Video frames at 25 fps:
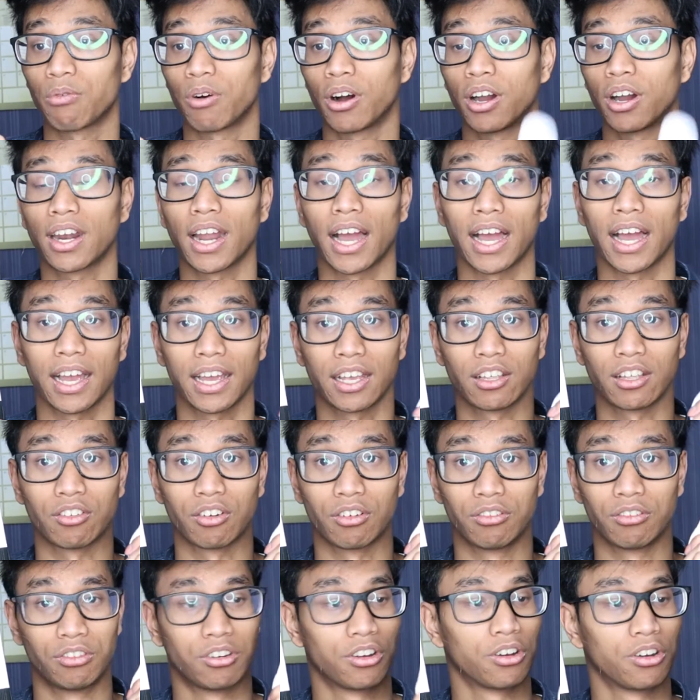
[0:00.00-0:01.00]
one. I
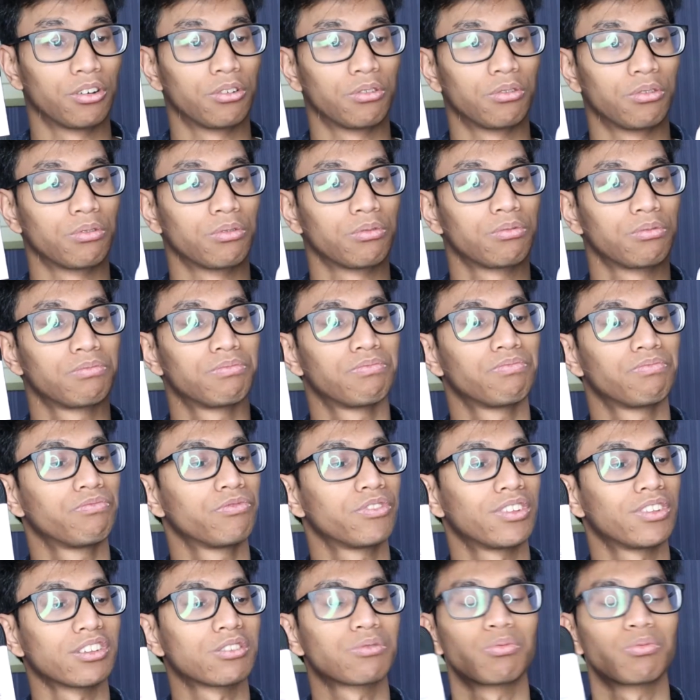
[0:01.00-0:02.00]
don't know,
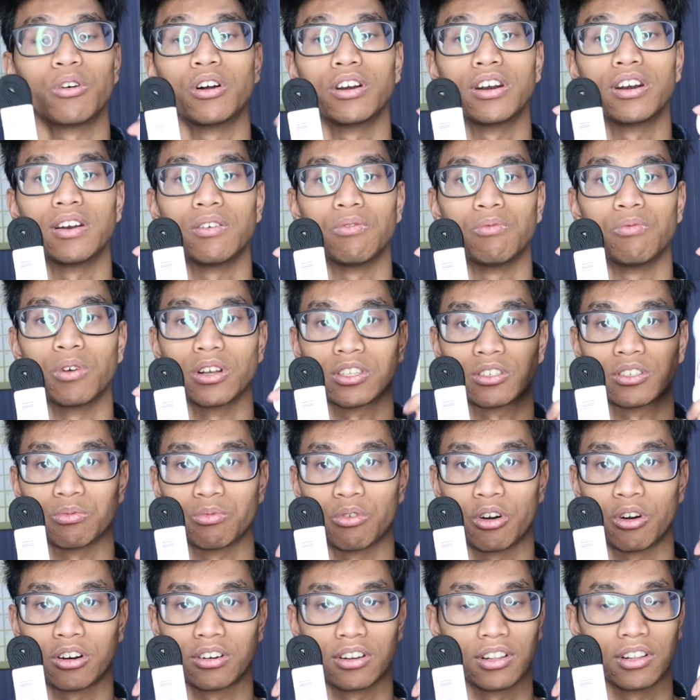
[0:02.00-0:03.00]
this one was a
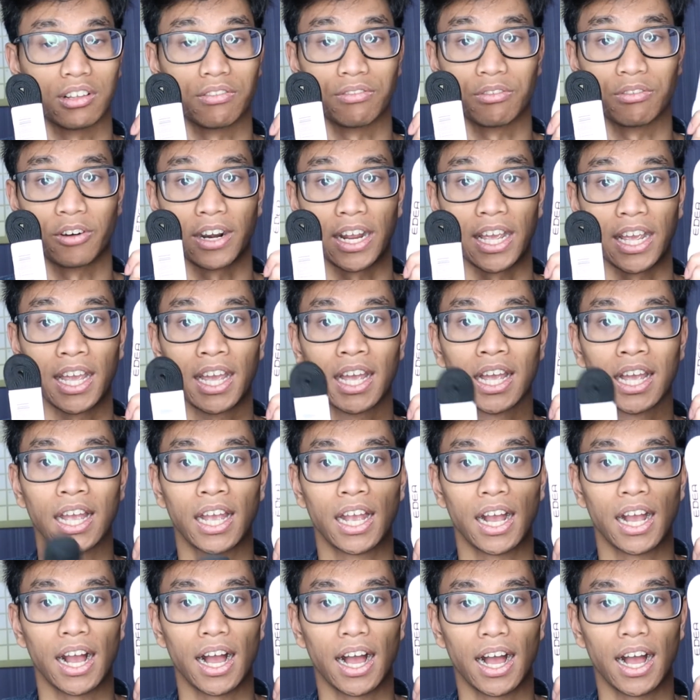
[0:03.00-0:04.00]
wrong delivery,
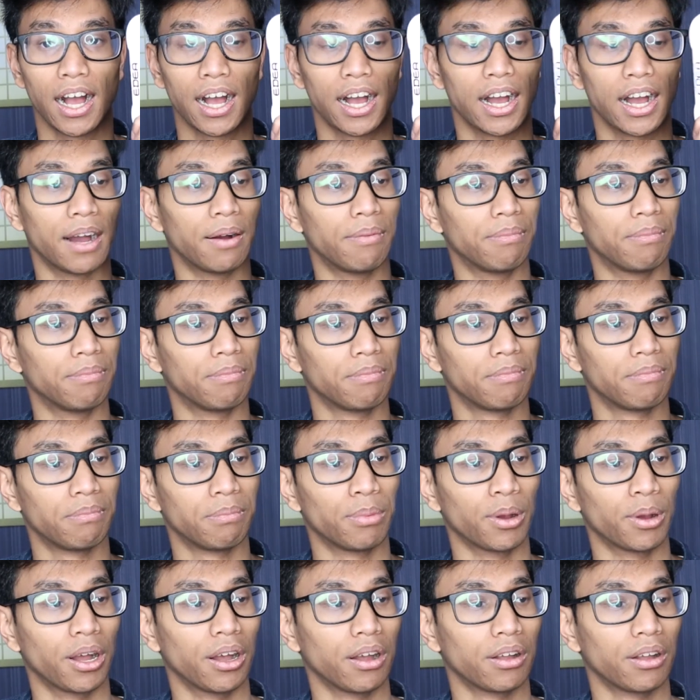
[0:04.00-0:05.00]
um,
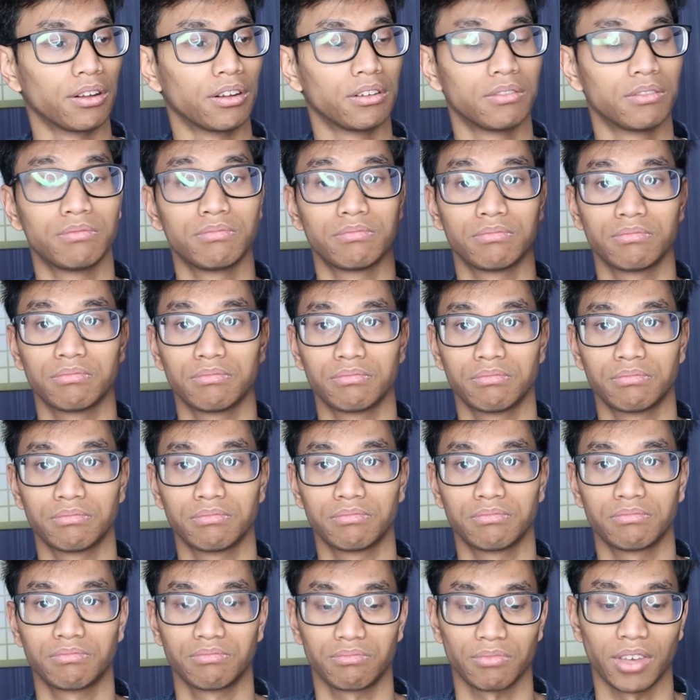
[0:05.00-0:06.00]
but
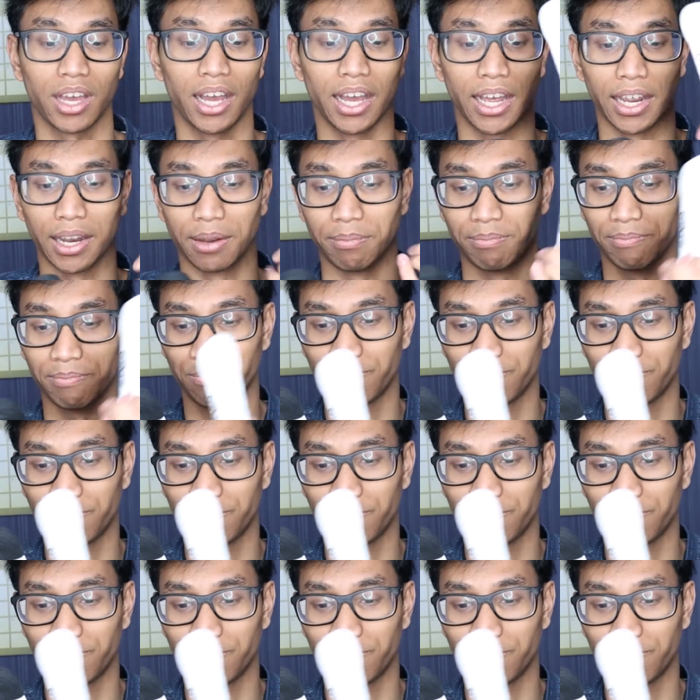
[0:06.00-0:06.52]
hey.